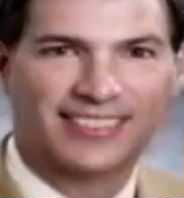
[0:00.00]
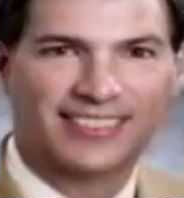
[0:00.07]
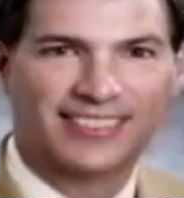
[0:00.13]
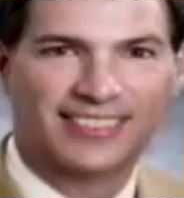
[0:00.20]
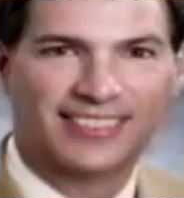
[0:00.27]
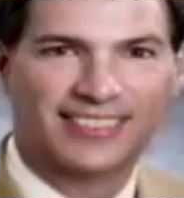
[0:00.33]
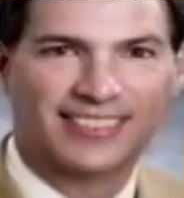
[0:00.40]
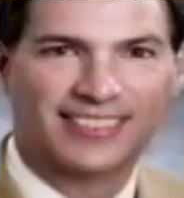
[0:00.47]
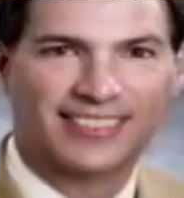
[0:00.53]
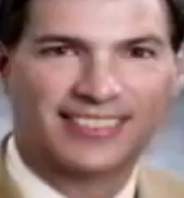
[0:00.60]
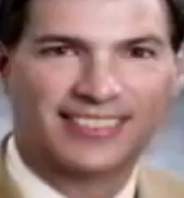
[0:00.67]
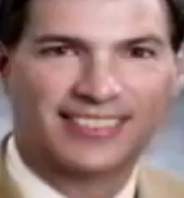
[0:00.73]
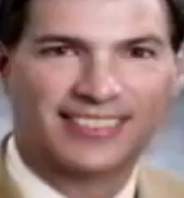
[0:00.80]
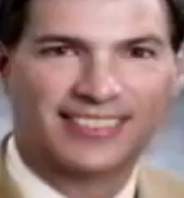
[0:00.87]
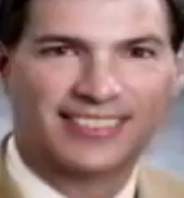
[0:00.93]

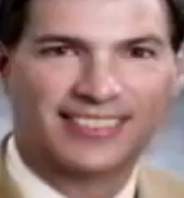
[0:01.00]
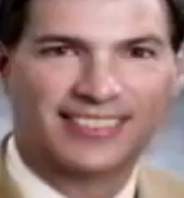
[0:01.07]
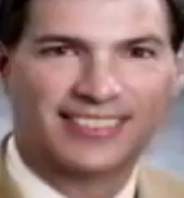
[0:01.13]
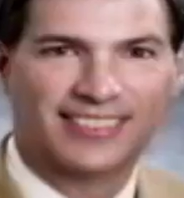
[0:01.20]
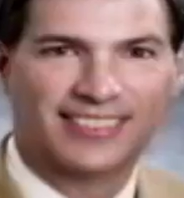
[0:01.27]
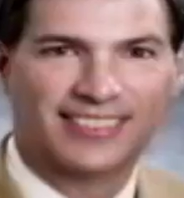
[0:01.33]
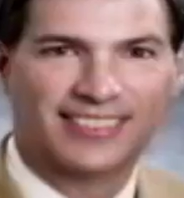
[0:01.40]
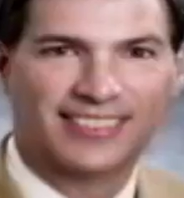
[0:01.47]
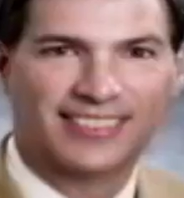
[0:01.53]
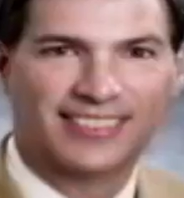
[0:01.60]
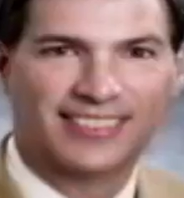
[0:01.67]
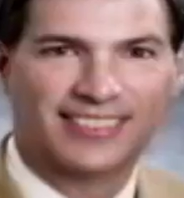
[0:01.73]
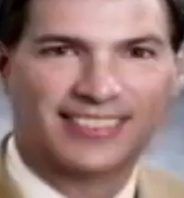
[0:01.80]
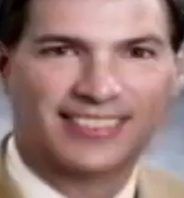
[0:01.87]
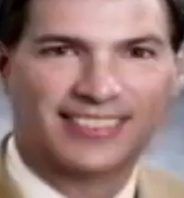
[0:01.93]

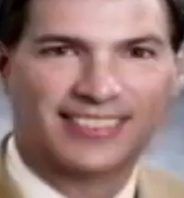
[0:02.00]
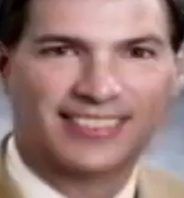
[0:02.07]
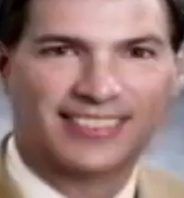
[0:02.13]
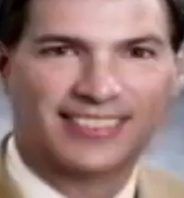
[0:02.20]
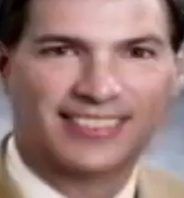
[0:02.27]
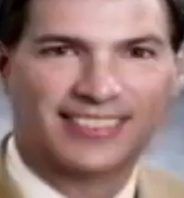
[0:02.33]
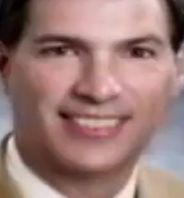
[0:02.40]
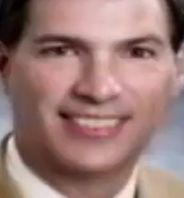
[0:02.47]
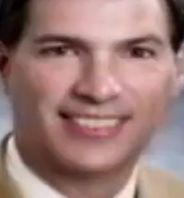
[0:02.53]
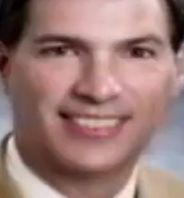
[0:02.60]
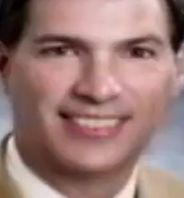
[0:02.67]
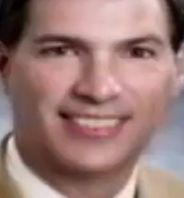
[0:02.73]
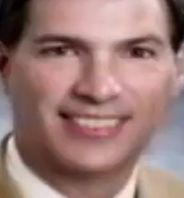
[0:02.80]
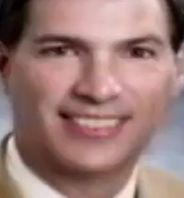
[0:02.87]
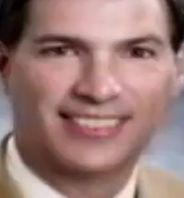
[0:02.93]

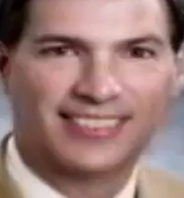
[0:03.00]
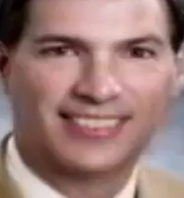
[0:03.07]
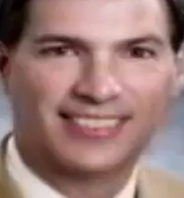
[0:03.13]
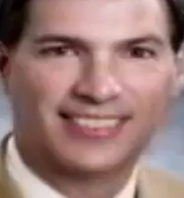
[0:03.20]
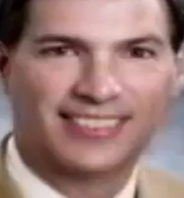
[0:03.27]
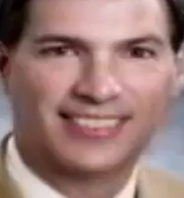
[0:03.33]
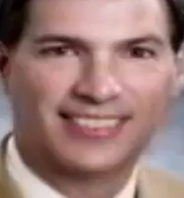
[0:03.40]
[no speech]